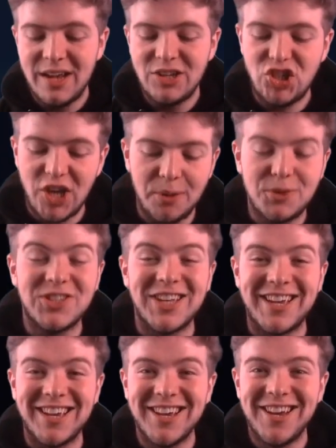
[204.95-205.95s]

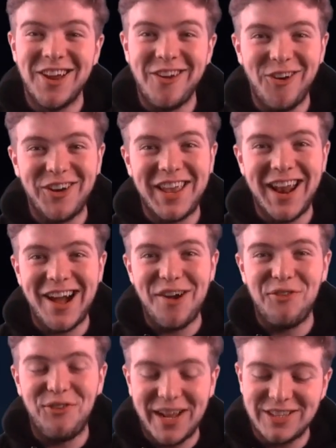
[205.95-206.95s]
Chelsea knocking out
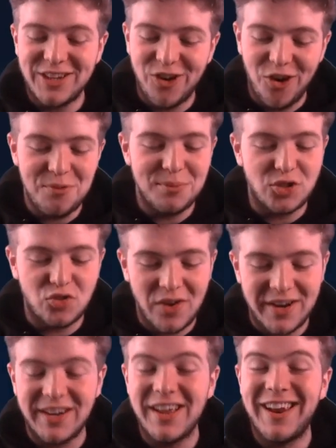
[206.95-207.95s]
Atletico
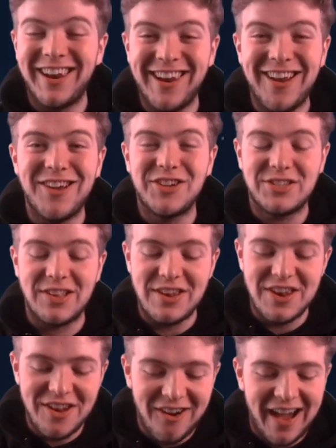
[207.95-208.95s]
Madrid last
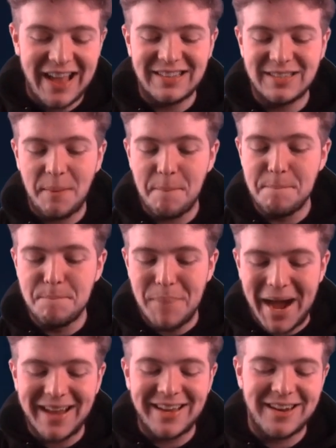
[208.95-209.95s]
night.
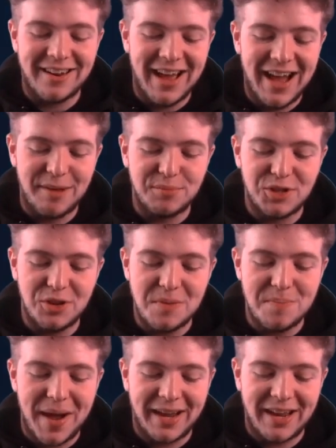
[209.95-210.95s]
Banging, absolutely
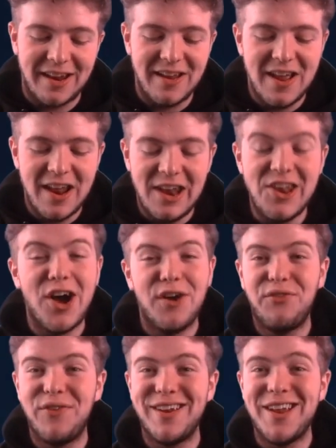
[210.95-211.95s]
banging.
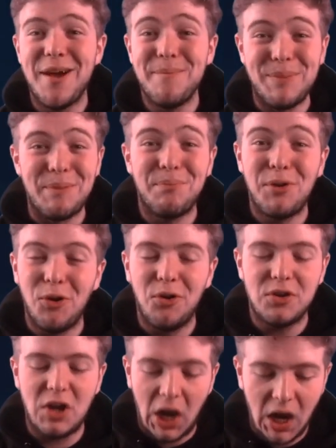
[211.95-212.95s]
Nothing but pure
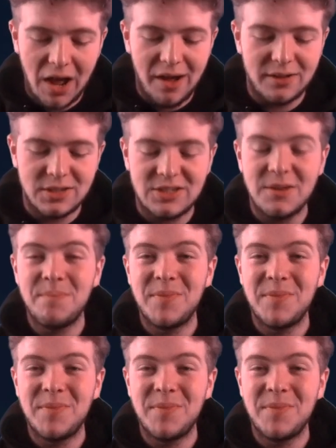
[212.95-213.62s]
class.